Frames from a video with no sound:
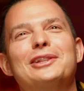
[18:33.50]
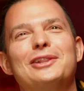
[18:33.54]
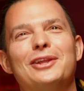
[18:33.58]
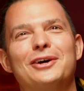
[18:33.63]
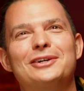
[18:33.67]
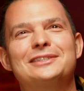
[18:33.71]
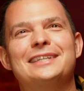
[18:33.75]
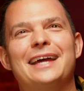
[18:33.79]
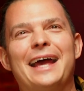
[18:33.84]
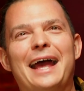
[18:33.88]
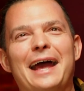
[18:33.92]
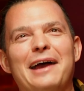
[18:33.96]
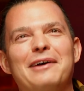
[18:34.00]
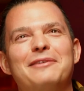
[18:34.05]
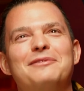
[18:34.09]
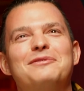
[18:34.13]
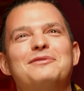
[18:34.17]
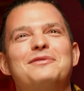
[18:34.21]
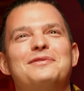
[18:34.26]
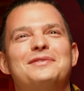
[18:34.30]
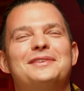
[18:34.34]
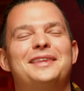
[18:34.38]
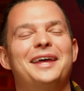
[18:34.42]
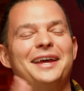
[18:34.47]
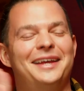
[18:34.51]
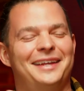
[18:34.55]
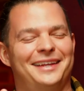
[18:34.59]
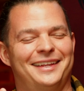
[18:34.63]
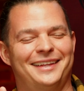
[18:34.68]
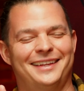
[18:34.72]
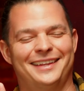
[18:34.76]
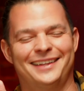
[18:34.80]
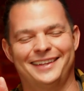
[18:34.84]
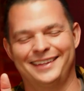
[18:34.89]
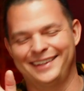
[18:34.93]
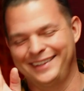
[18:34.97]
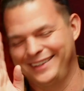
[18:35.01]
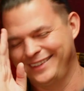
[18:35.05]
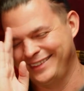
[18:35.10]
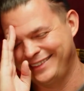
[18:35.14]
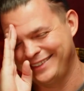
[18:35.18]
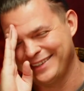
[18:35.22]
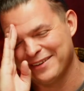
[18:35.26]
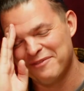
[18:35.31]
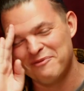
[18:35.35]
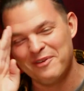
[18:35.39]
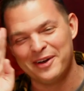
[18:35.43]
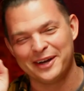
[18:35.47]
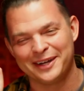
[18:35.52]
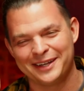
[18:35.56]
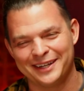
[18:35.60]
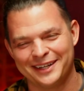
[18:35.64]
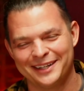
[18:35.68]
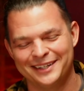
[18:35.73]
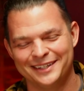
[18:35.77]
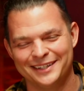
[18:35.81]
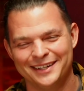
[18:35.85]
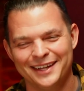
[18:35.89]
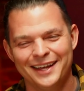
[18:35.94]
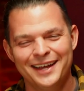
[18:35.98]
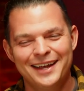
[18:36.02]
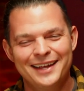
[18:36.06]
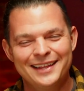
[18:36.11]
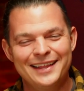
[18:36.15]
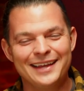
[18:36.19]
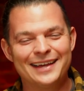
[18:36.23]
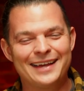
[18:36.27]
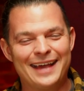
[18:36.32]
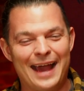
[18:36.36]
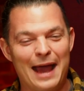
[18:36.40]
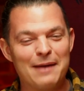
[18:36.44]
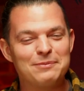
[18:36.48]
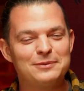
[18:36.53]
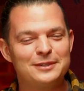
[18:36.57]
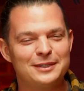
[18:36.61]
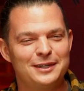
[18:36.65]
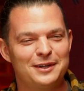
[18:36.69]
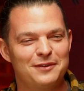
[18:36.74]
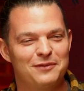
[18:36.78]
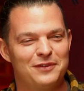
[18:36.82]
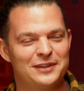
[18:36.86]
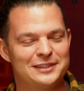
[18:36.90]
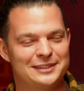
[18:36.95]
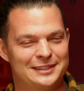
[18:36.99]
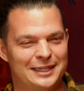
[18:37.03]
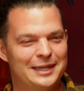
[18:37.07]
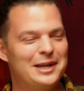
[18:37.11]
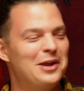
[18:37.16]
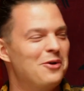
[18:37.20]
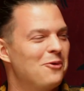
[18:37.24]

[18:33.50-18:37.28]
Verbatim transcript: look to have the fucking... The captain of the city